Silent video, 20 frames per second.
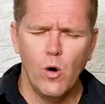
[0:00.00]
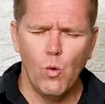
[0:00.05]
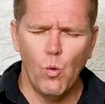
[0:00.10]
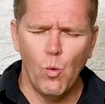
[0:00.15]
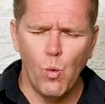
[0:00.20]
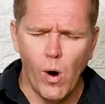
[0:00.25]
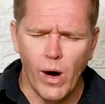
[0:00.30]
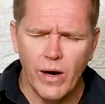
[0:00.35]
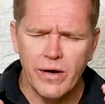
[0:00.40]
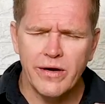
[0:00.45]

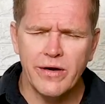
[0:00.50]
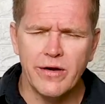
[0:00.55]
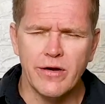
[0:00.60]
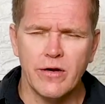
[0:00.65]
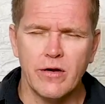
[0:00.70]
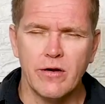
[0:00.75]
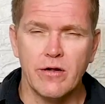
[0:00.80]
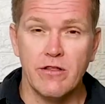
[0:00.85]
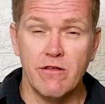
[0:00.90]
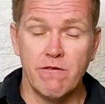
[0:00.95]

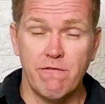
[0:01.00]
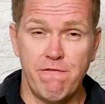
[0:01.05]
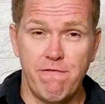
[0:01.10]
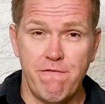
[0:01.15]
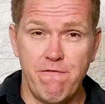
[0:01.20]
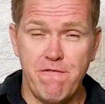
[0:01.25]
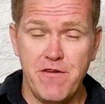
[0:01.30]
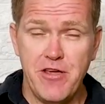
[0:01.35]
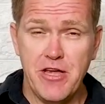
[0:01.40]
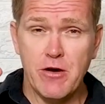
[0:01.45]
wonder, the
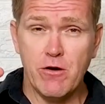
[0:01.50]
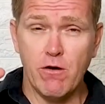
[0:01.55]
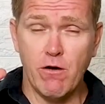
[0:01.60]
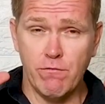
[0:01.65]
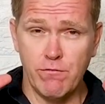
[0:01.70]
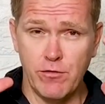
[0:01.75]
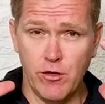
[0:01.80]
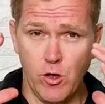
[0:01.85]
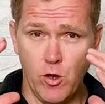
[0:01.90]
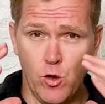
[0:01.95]
fear
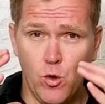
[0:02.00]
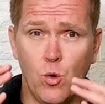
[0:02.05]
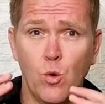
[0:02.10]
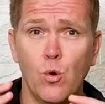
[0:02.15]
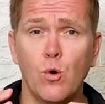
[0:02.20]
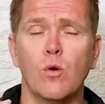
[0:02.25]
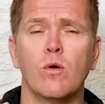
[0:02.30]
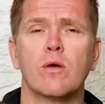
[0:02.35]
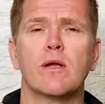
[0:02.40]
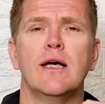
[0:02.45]
of the
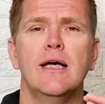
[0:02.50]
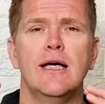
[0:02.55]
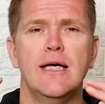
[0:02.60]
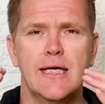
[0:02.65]
Lord